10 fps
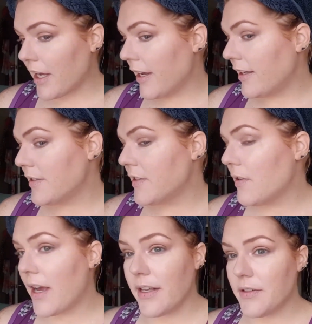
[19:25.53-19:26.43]
Okay,
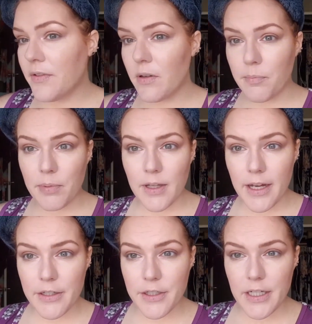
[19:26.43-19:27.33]
so as for
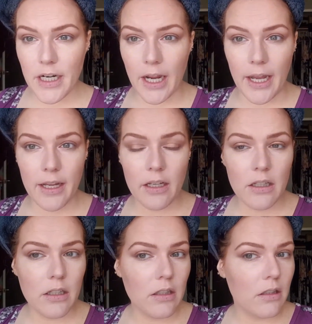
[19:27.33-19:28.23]
blush today,
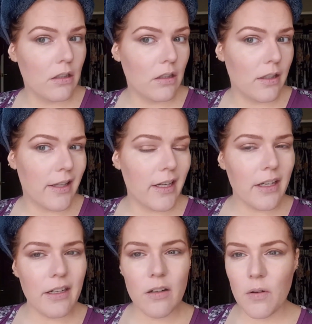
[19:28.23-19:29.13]

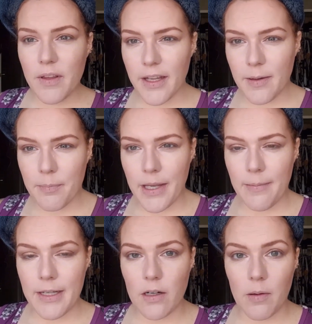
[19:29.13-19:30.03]
think I'm gonna go with like a
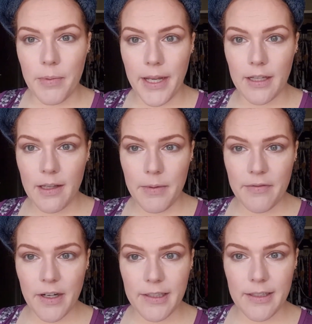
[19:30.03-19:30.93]
baby doll pink. Let
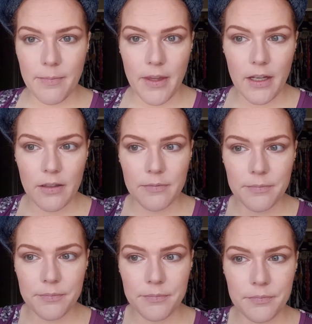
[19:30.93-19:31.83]
me find something.
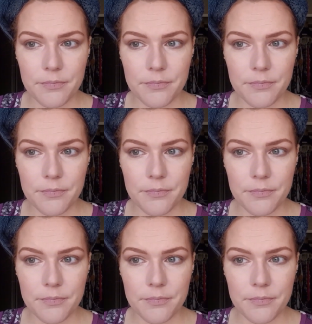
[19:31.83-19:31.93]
